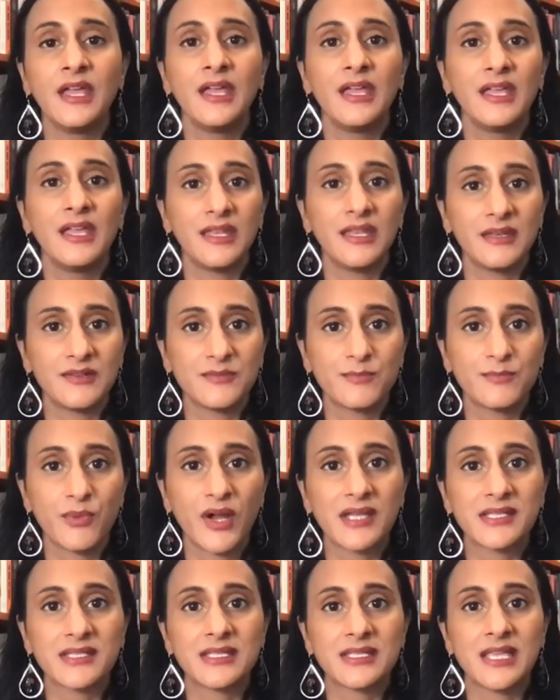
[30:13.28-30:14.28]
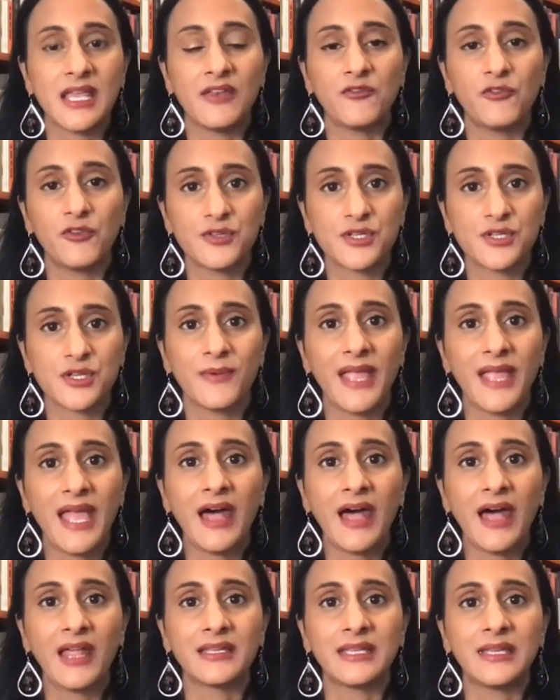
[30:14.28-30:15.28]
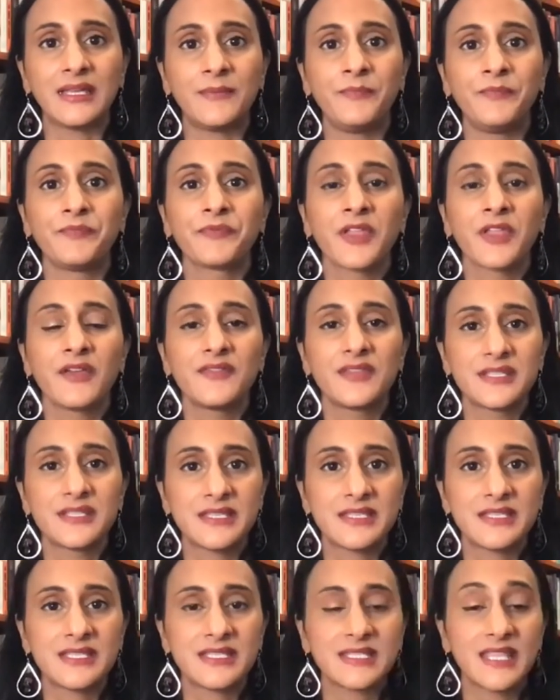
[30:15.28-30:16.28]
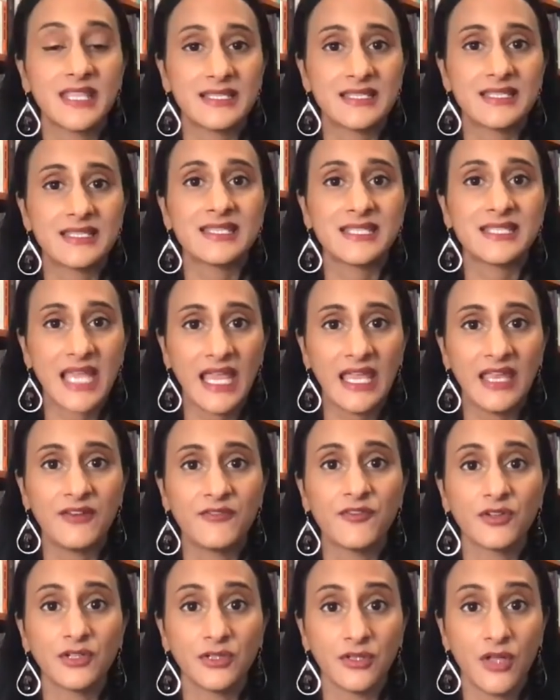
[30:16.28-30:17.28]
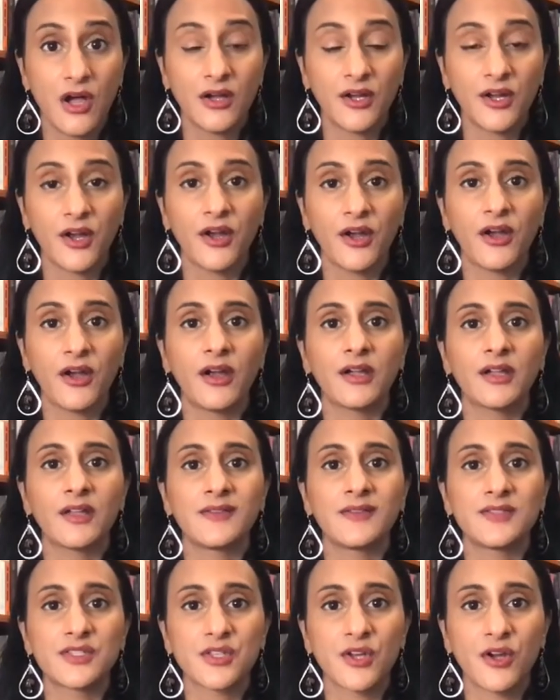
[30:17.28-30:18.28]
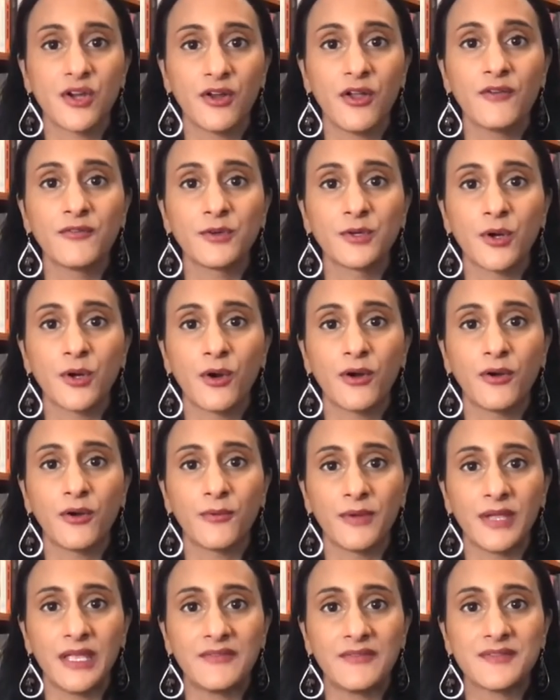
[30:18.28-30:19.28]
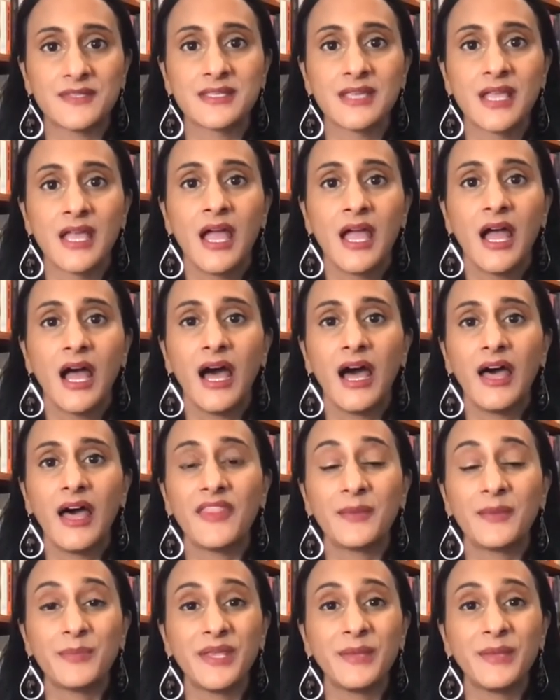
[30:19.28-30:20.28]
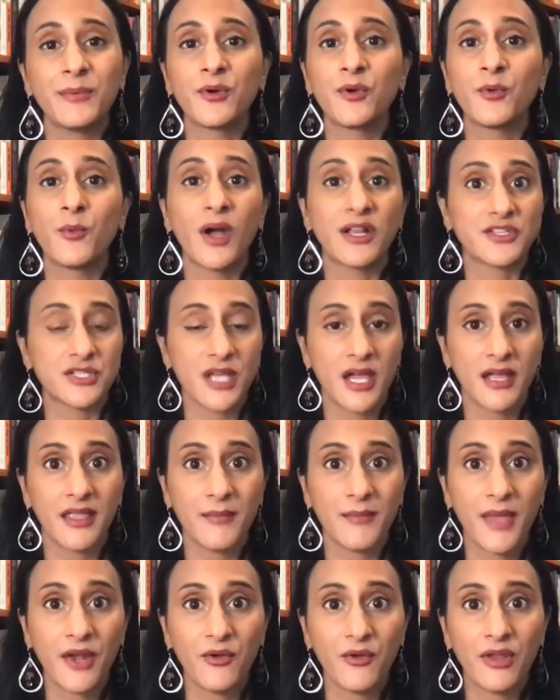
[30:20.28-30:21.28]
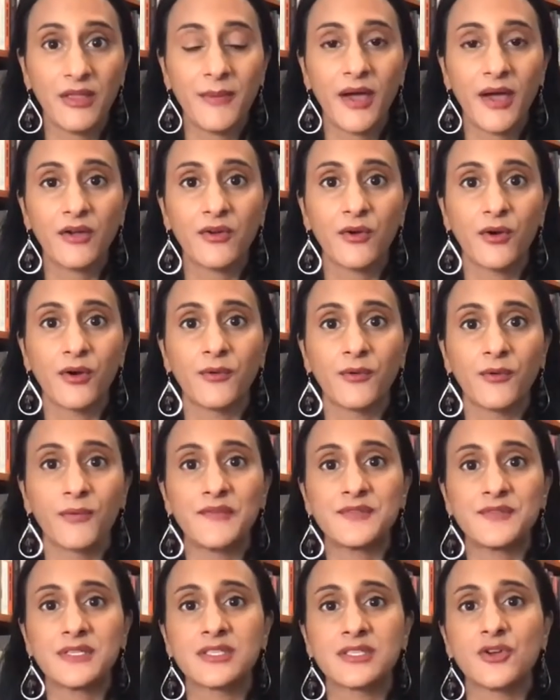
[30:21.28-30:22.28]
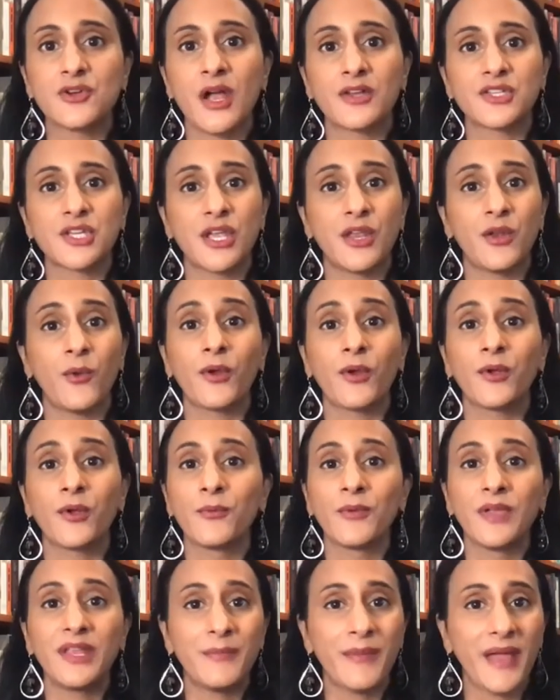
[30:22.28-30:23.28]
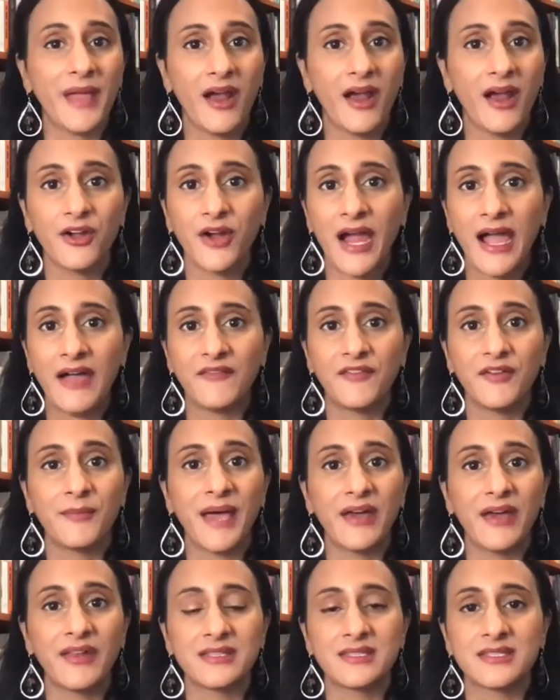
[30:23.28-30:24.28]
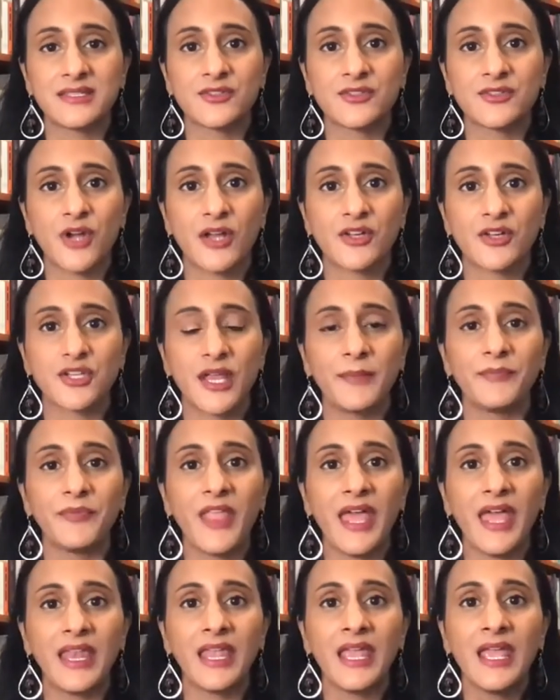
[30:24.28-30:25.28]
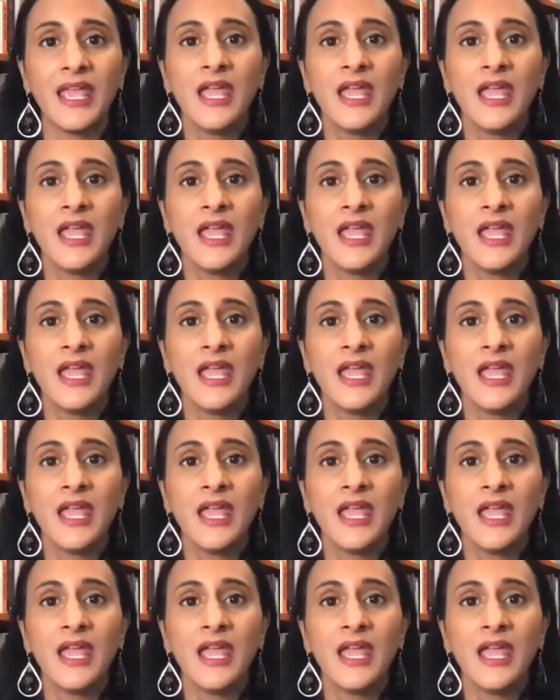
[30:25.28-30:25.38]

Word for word: in present and future reality, this is, they sustain for longer concern over coral reefs uh, than people who watch a documentary about coral reef destruction or who read a paragraph about its destruction. And